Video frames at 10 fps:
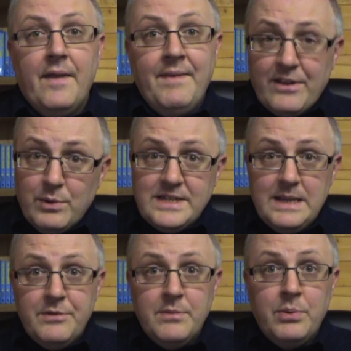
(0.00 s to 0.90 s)
That's why
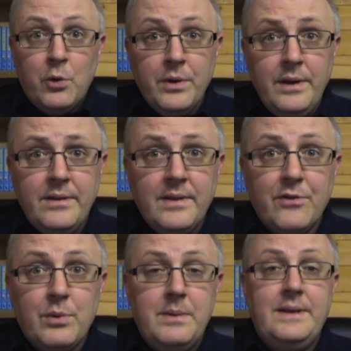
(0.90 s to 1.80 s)
sleep is important.
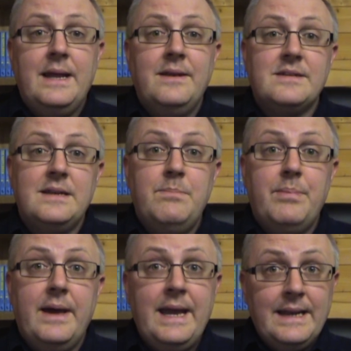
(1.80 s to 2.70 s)
That's why we tend to
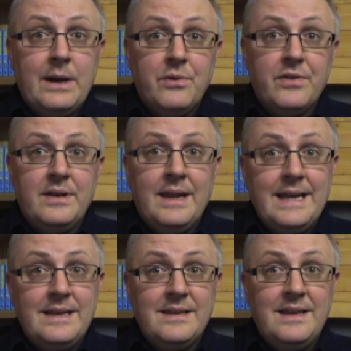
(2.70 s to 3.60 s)
sleep eight hours a
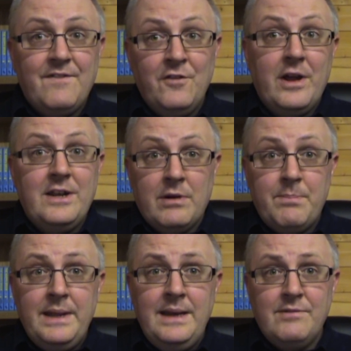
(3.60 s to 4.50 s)
night if not
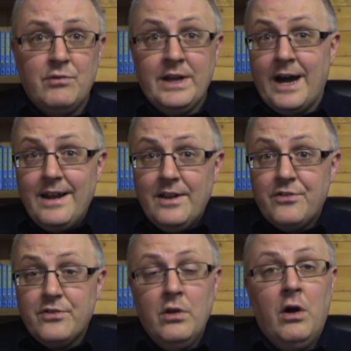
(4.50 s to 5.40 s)
interrupted,
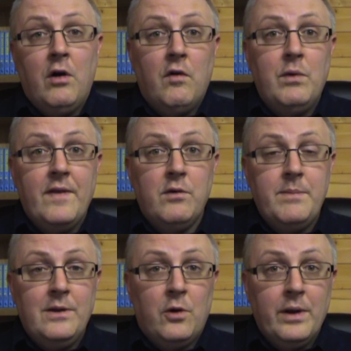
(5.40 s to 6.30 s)
regardless of whether we've
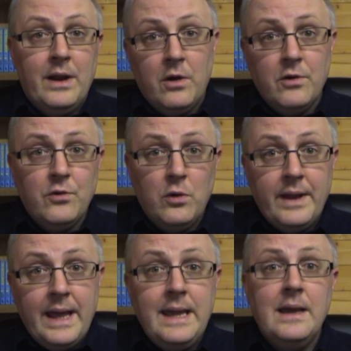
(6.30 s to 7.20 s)
been hauling logs all
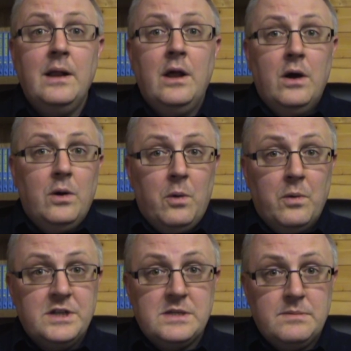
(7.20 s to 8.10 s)
day
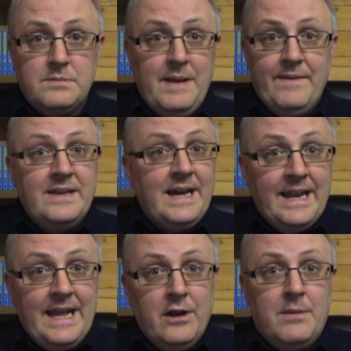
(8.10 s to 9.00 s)
or just spent the
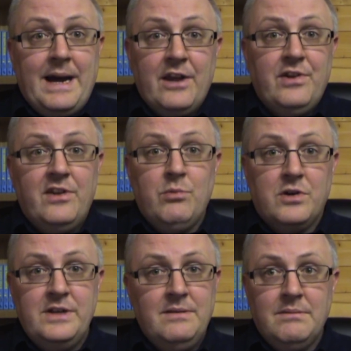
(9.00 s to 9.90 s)
entire day on our backsides
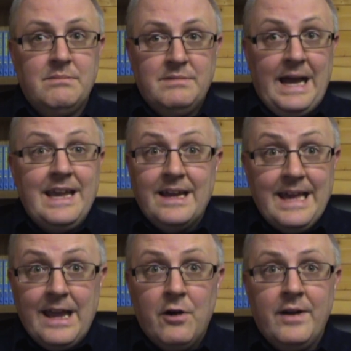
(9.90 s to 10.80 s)
watching Tiger
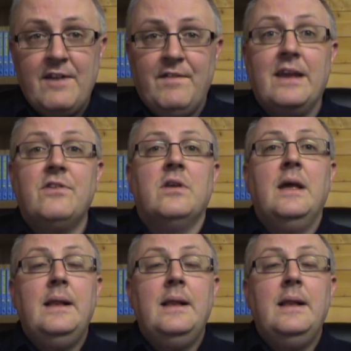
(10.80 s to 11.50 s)
King on Netflix.